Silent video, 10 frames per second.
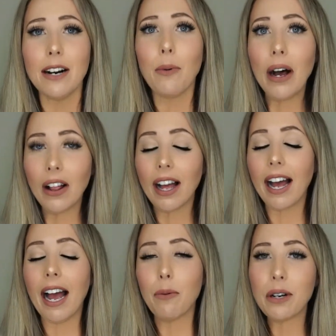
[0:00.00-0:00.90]
Well,
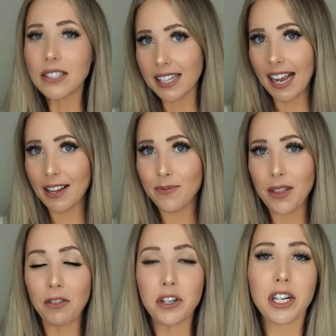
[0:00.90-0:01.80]
I will say
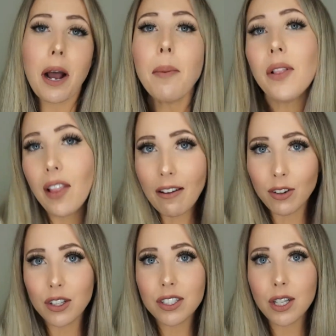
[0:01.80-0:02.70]
that there's a couple
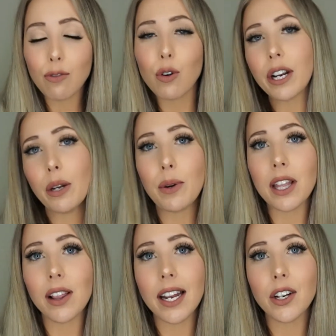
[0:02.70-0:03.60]
levels of working with a
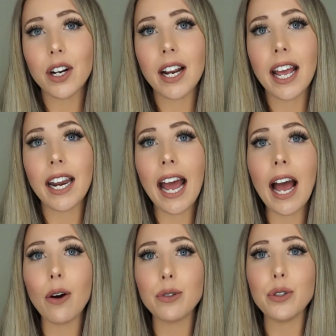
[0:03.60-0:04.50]
lender and
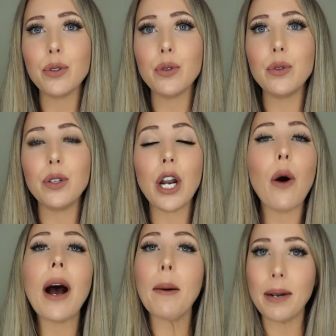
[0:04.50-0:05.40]
how to know
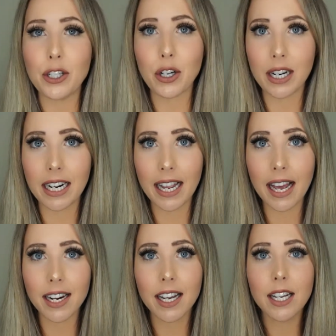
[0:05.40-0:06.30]
how much you're gonna
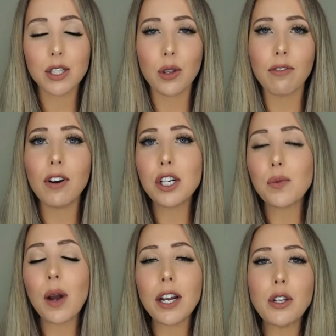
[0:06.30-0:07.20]
get. So the first
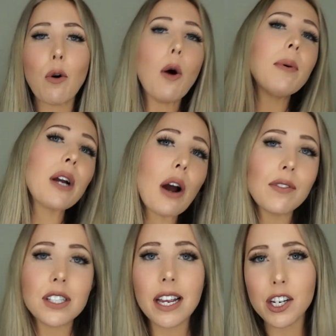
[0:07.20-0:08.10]
one, you open
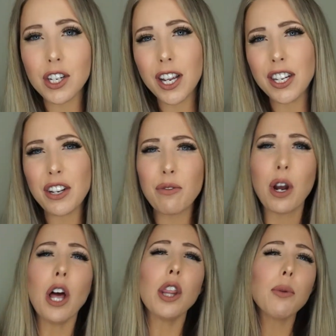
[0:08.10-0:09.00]
conversation, you
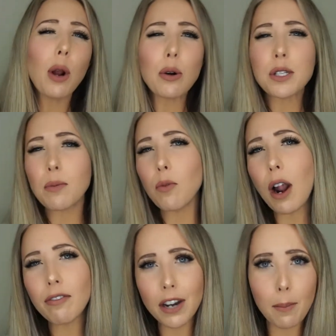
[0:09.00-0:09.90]
throw some
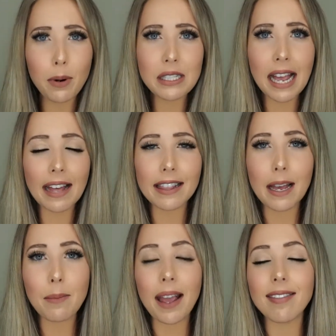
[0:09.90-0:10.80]
rough numbers at
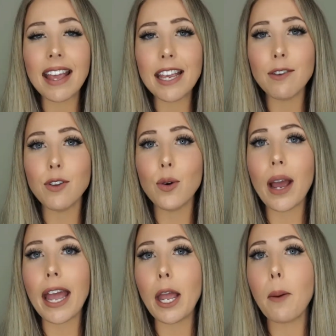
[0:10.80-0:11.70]
them and they give you
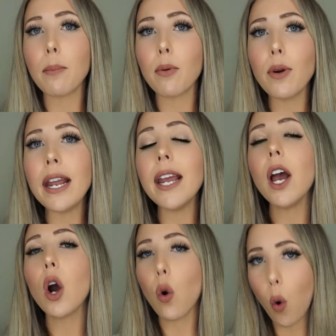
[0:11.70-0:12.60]
a
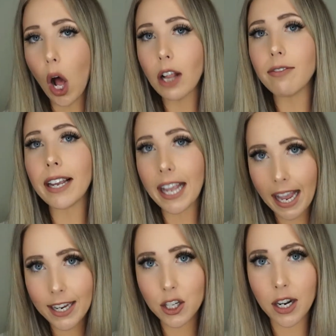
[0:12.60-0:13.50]

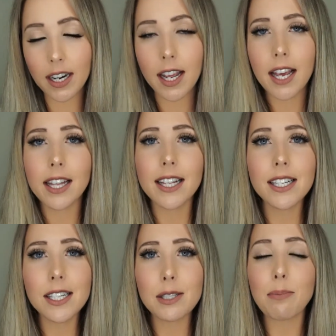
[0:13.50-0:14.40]
pre-qualification.
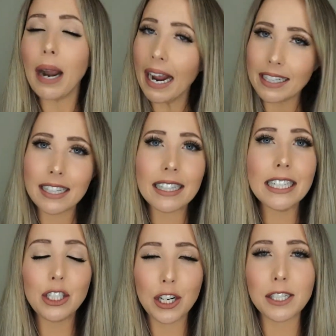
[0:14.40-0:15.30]
This is
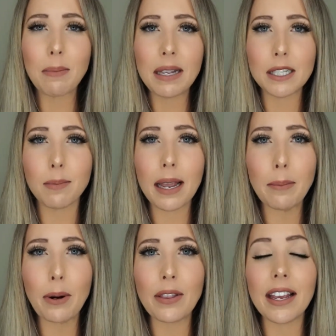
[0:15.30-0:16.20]
practically just a piece of
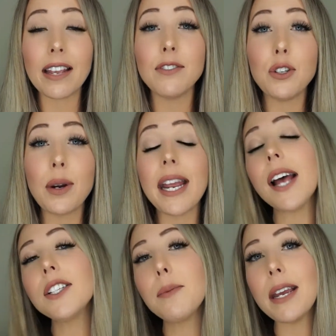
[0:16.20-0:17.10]
paper that gives you a
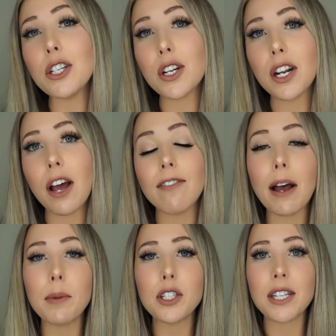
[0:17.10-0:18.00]
guesstimation of
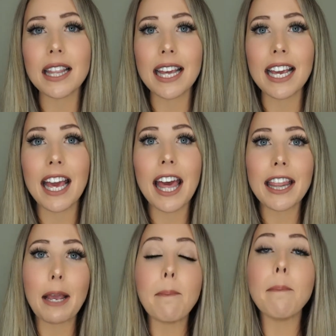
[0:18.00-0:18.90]
how much they think
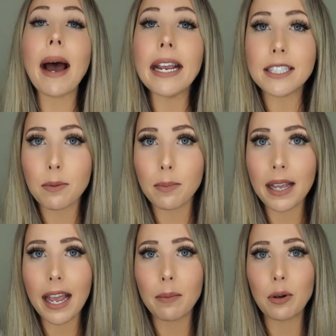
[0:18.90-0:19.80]
they might be
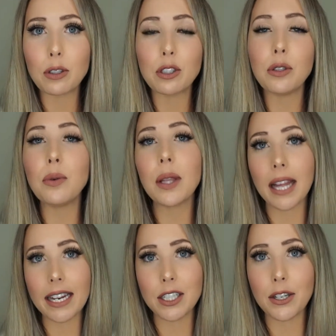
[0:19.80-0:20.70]
able to
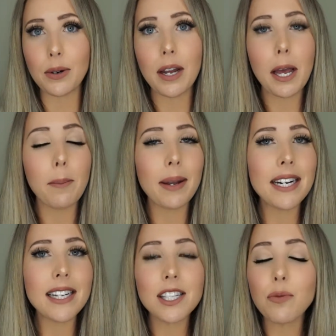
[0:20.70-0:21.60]
lend you, but
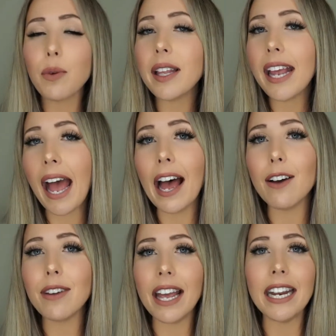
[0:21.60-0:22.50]
it doesn't really
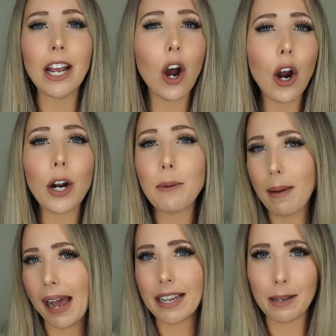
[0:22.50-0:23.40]
have any hard
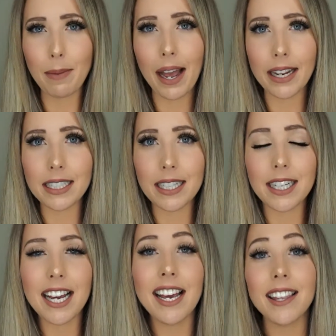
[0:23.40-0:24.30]
backing behind it.
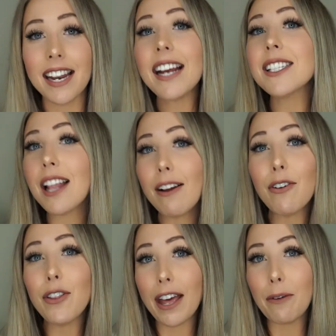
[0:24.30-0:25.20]
The next
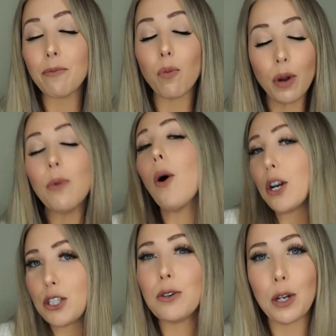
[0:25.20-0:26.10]
level that we
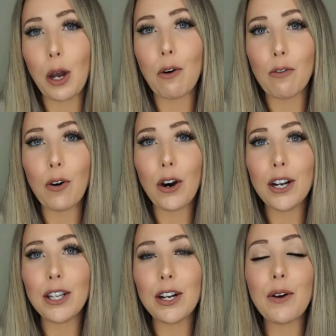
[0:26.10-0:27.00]
want you to go for,
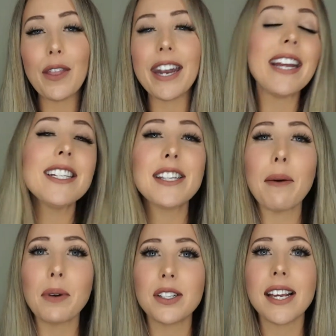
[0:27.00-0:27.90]
you know, that is
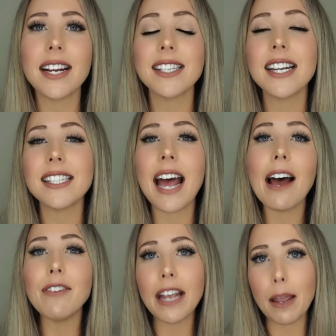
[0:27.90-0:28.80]
number 6, is
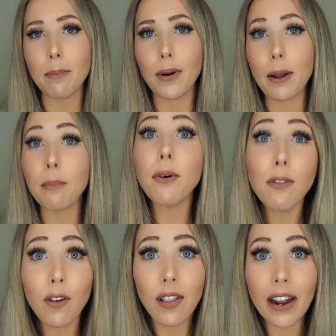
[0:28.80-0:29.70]
having a
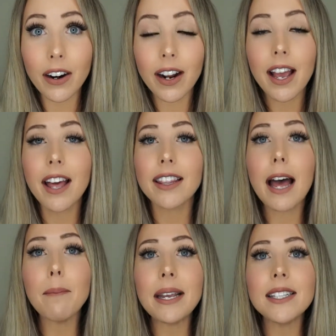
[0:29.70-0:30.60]
pre-approval letter.
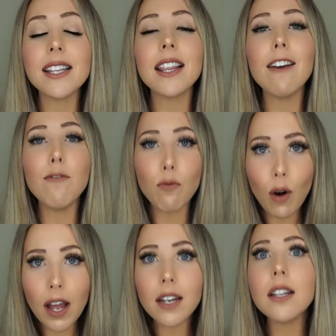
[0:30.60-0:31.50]
That means that they've
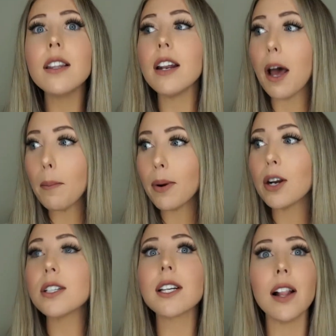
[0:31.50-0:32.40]
run the
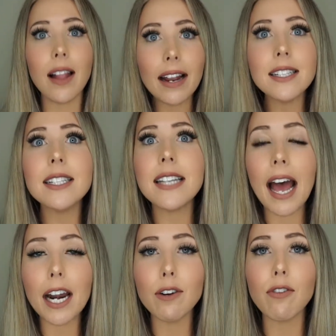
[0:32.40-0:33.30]
numbers, collected
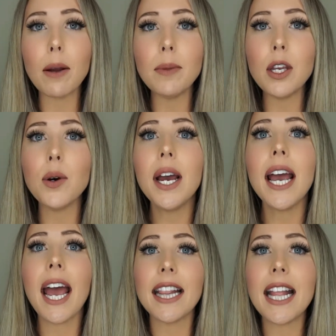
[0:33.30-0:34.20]
data from you,
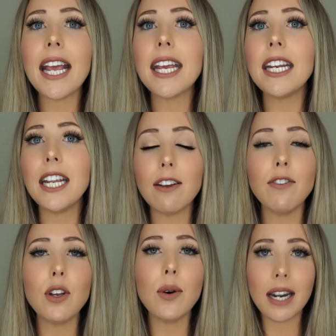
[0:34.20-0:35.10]
and they can give
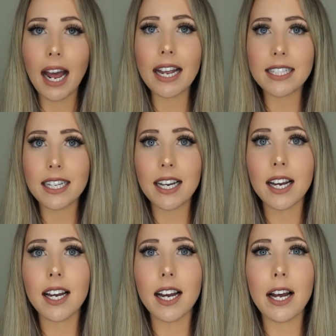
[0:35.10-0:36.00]
you an
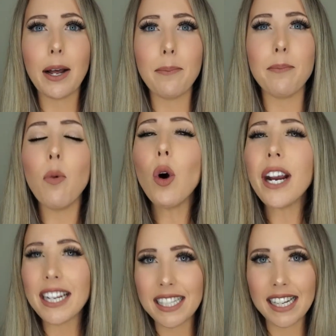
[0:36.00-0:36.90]
idea more
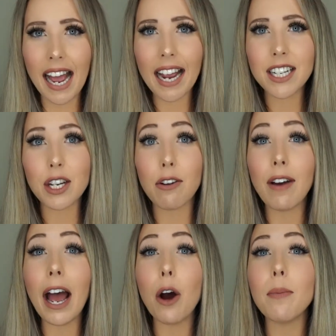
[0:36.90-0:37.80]
exact of
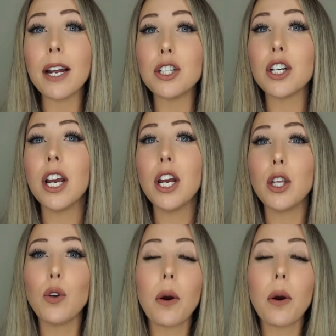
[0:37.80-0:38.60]
how much your